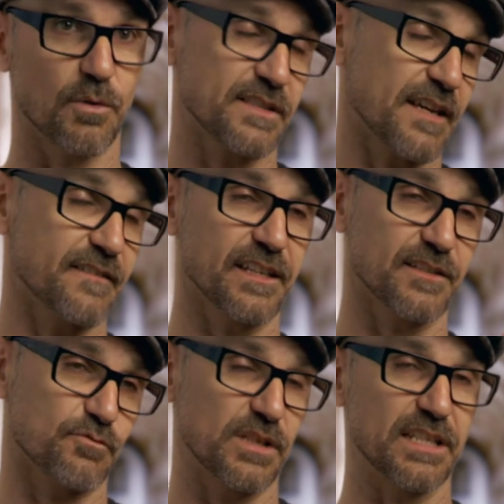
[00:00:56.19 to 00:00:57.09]
What I think
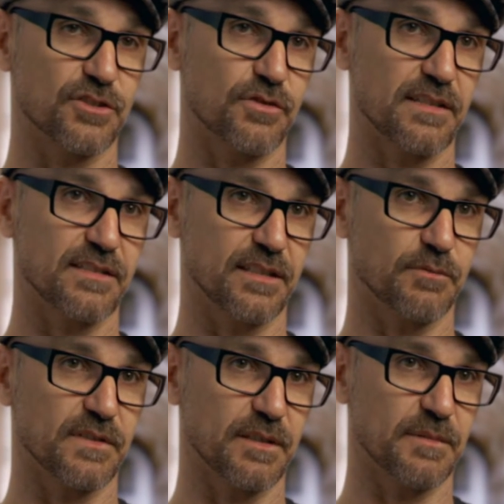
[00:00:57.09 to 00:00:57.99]
is really interesting
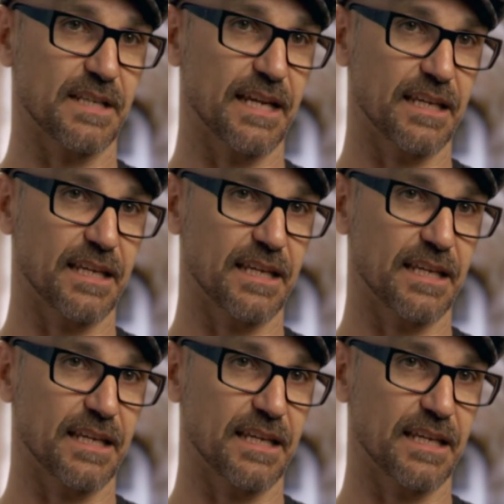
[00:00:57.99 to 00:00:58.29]
with him is like